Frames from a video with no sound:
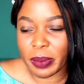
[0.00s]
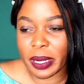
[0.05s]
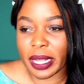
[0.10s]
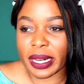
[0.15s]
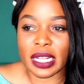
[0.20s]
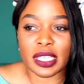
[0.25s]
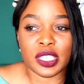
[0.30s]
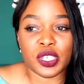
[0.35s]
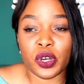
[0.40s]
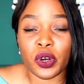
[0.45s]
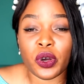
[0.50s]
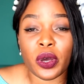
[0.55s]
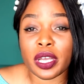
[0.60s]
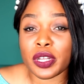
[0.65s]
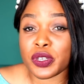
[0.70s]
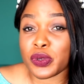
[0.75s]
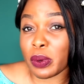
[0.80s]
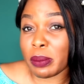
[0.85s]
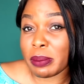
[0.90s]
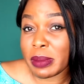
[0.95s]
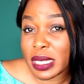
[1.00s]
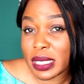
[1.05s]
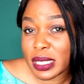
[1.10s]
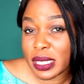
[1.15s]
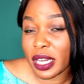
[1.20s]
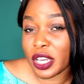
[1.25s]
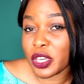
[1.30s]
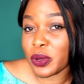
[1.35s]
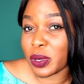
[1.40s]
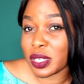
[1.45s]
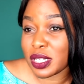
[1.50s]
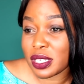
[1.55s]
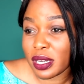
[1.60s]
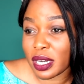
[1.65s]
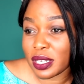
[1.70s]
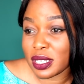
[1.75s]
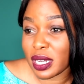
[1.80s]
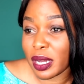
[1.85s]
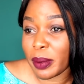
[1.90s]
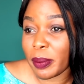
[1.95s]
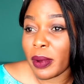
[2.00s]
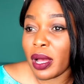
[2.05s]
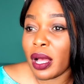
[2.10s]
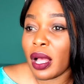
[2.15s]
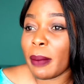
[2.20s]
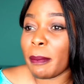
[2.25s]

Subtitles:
Like let's say you're going into a meeting and you want to touch up,